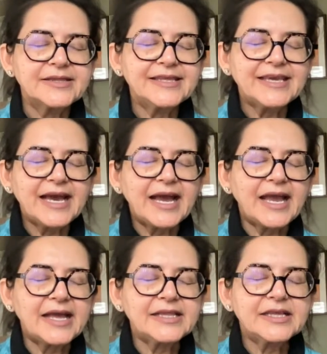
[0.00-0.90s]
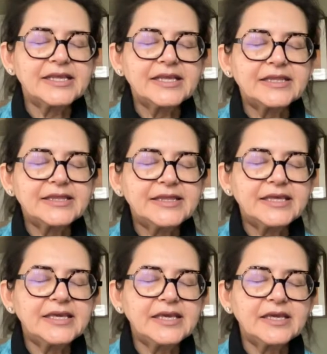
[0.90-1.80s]
the
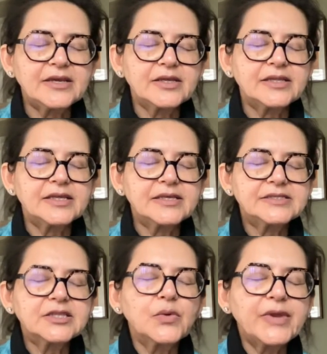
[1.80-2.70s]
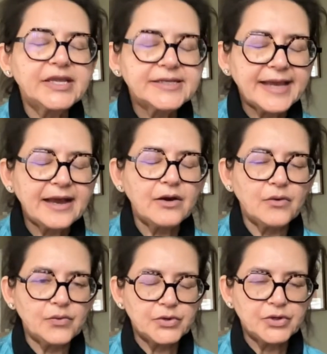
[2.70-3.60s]
the slowing
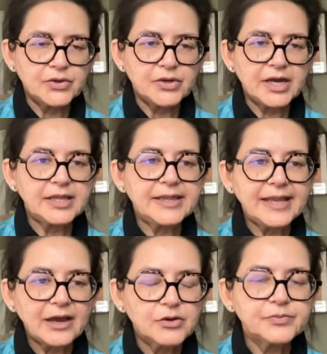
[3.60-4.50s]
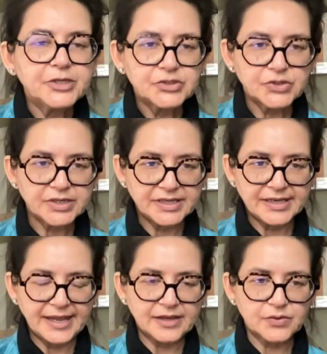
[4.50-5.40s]
down allowed me to
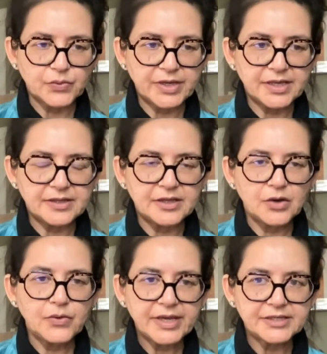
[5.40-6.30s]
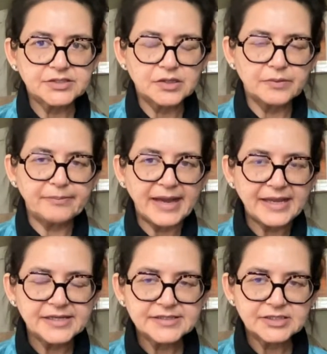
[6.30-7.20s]
connect with, okay, so the
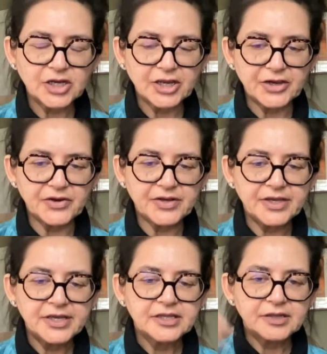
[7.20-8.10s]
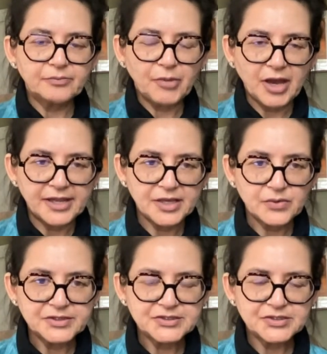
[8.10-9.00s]
mind is tired, the body
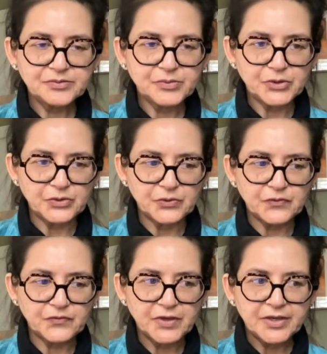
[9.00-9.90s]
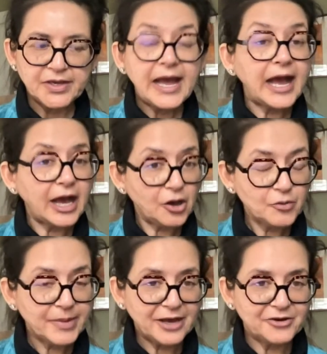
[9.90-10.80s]
wants to move. How
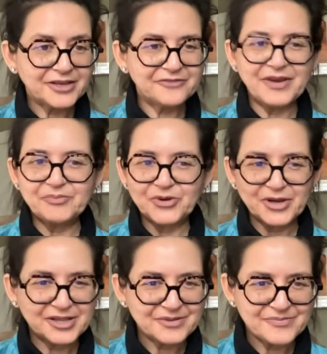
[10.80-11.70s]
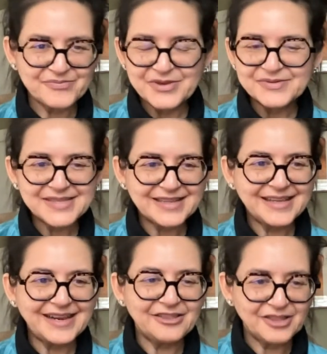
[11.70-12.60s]
about if I put on the music
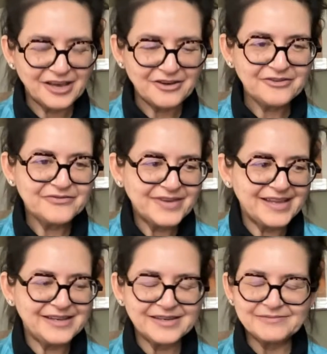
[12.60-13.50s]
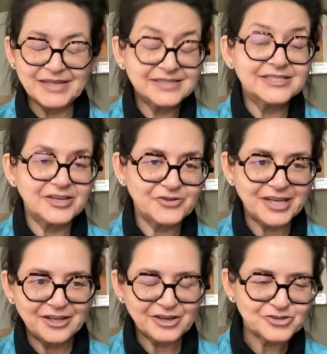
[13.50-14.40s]
that I love, and that's
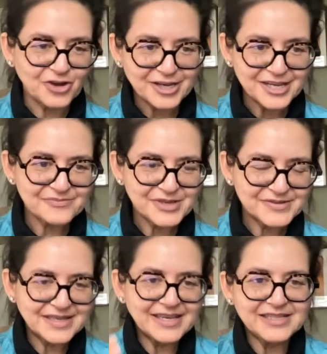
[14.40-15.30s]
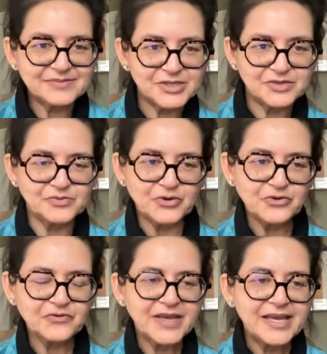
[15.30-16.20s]
generally electronic music, gets me to
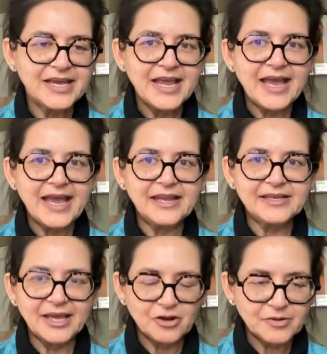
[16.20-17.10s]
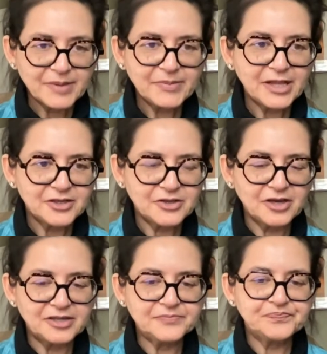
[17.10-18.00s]
move, and get on my
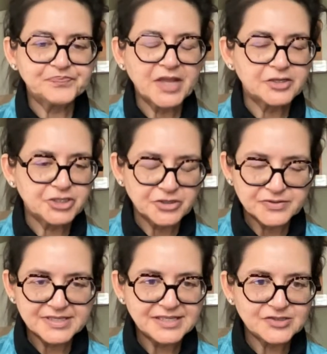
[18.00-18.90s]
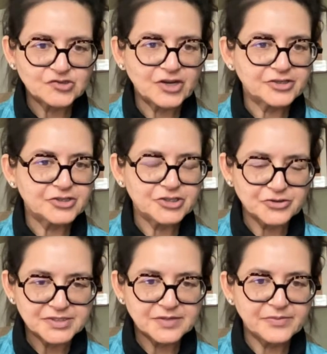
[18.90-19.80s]
Peloton, chose an instructor,
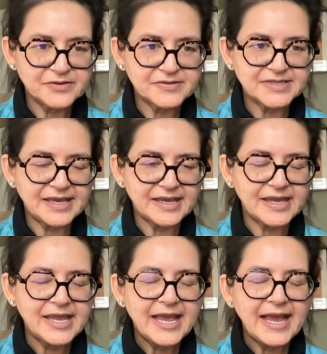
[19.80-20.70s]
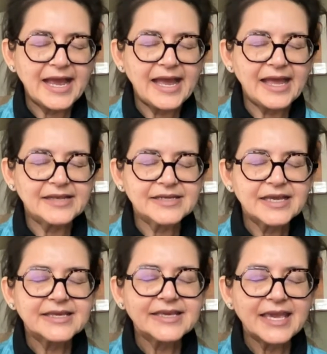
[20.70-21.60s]
chose the music, and
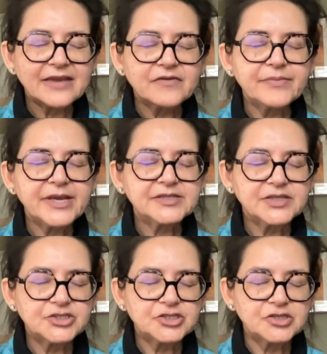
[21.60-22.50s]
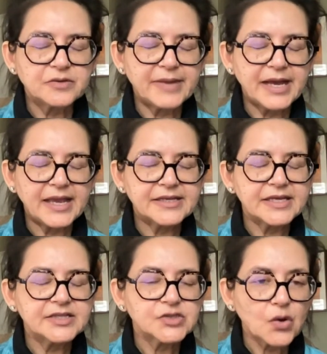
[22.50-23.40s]
gave a message to the mind,
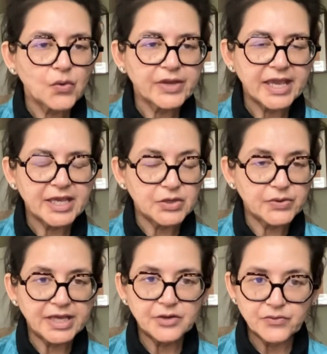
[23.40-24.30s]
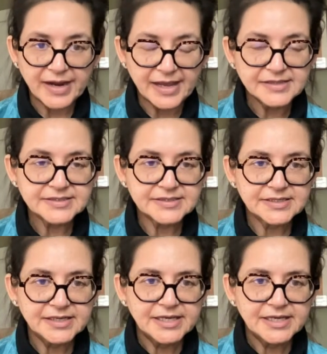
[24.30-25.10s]
it's okay, you can rest,